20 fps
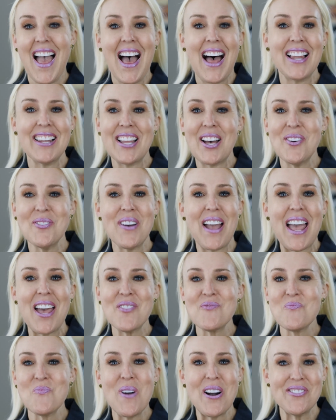Hello
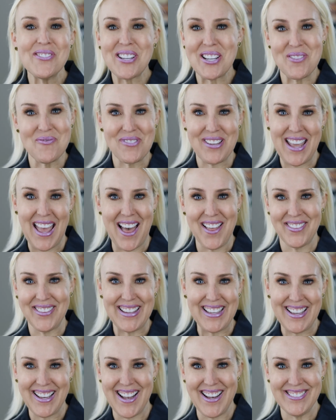and welcome to
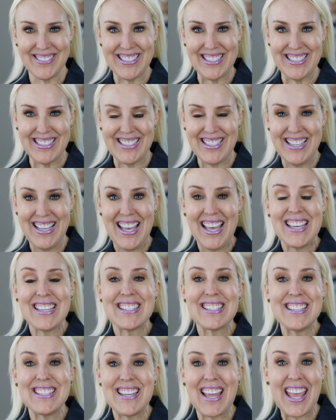Kathleen Color.
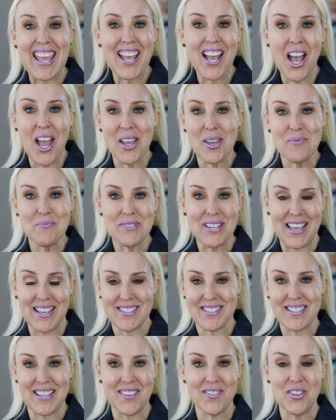Today I am
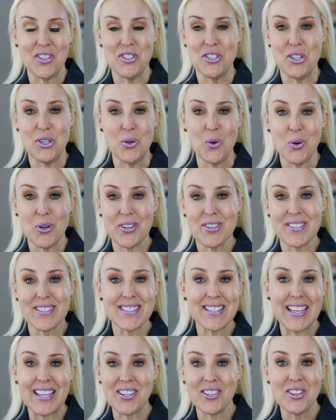testing the Dior
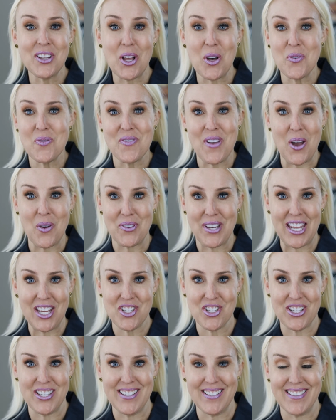Skinglow
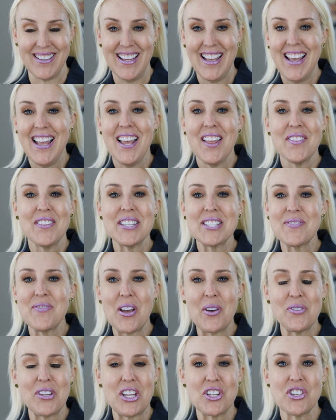Foundation. This
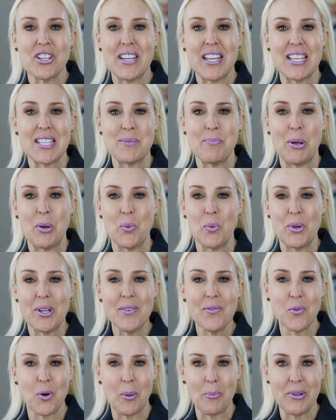foundation has been
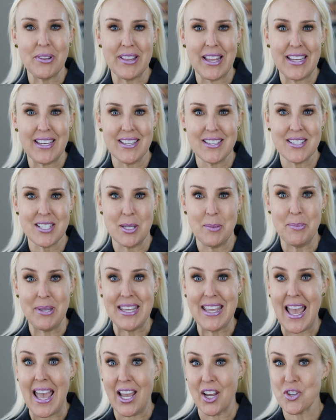reformulated to
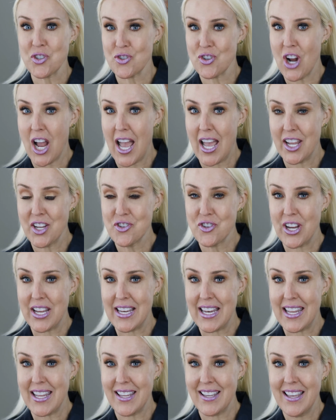be extra
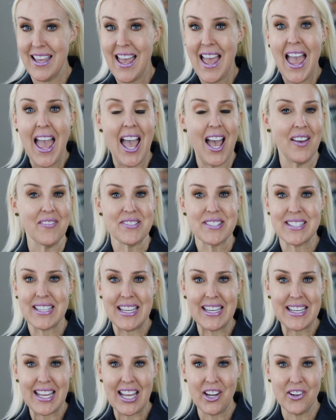hydrating, have
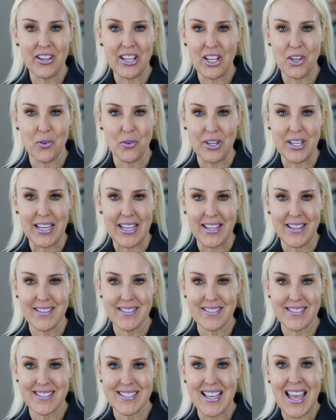skincare
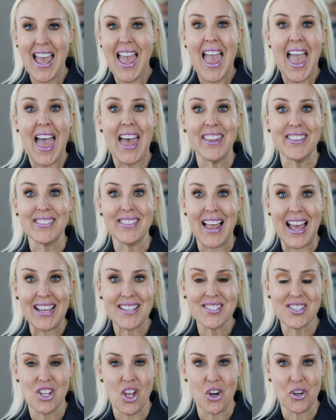ingredients, and
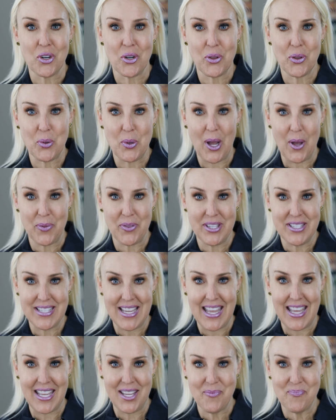last longer throughout the
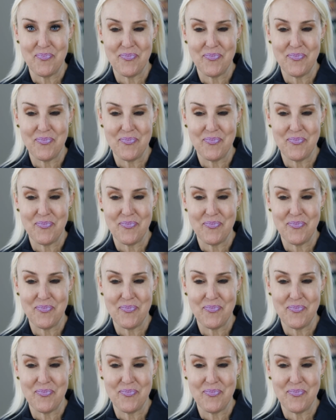day.